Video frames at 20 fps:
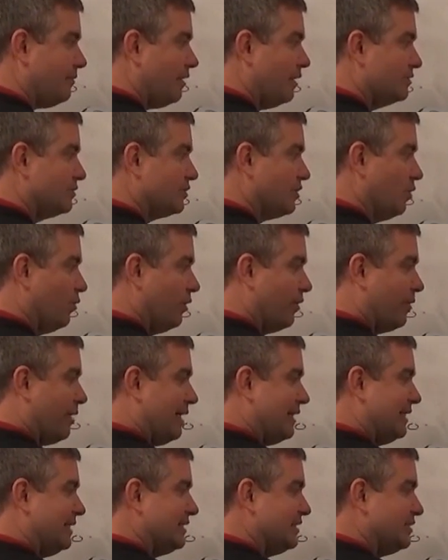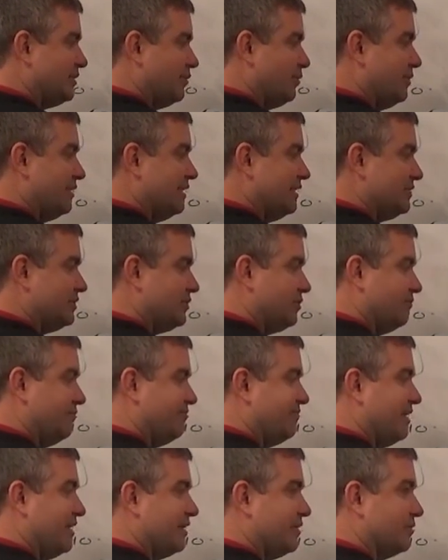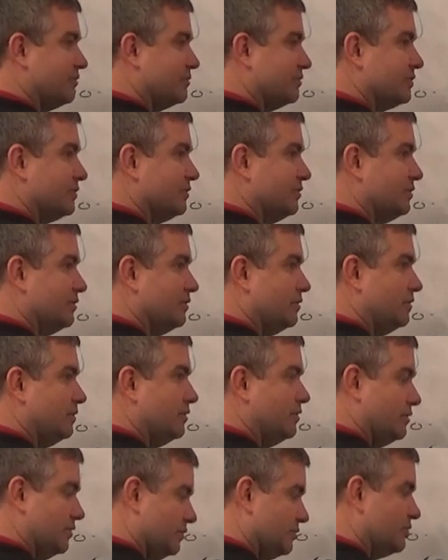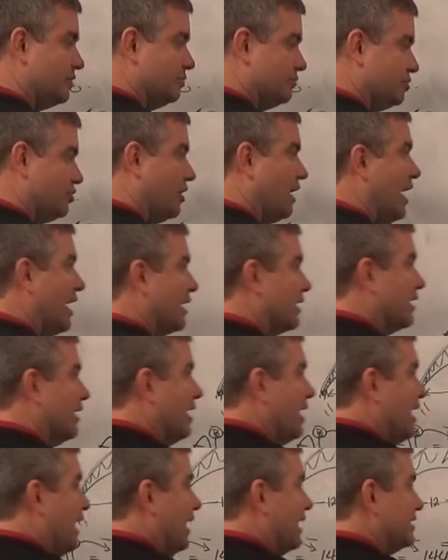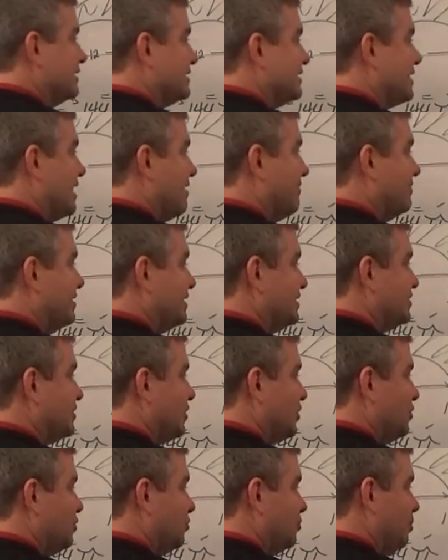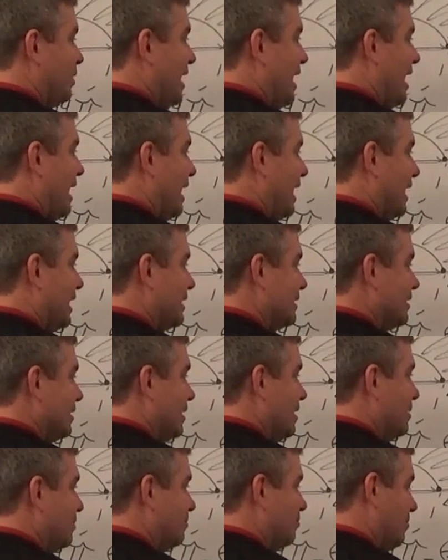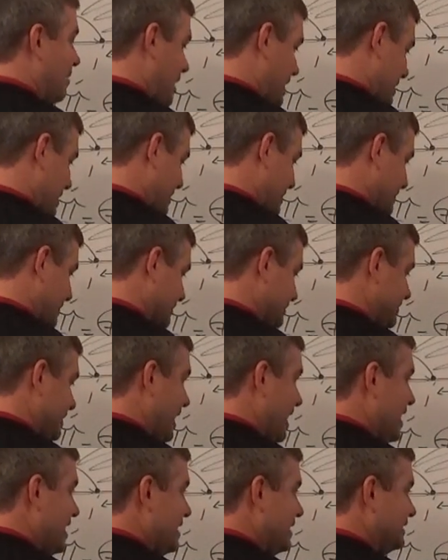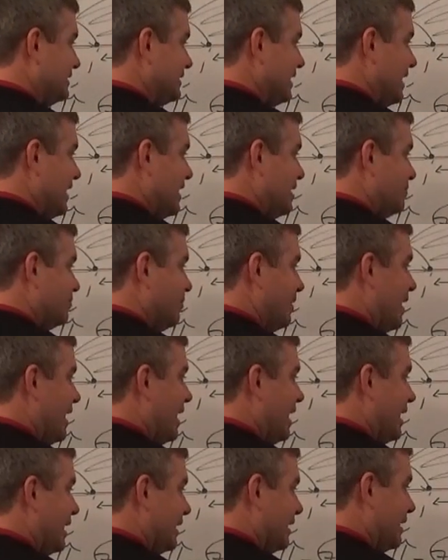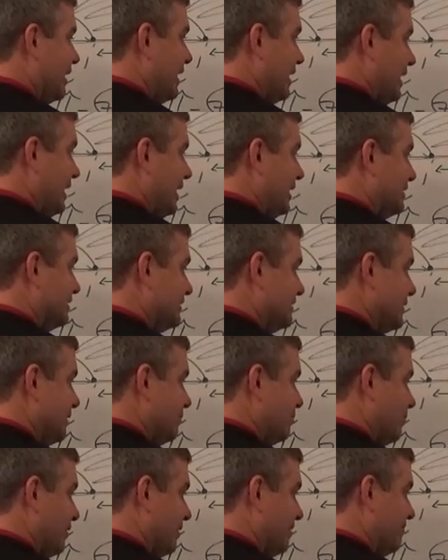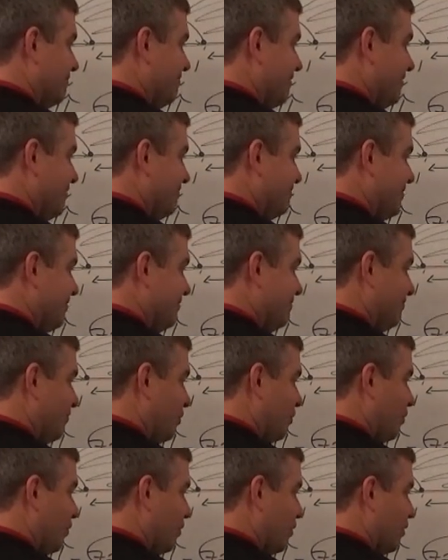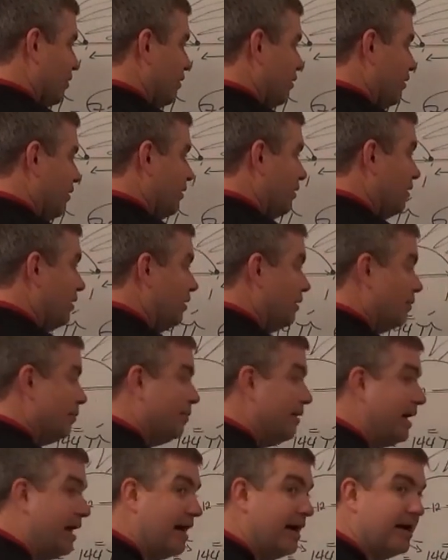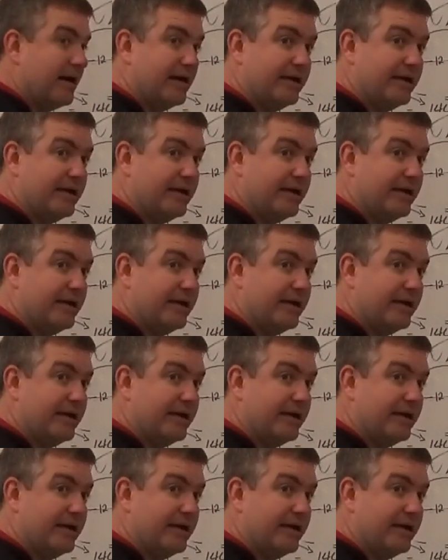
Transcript: So what do I need to do with these two figures? Subtract. And 72 pi minus 18 pi is simply 54 pi.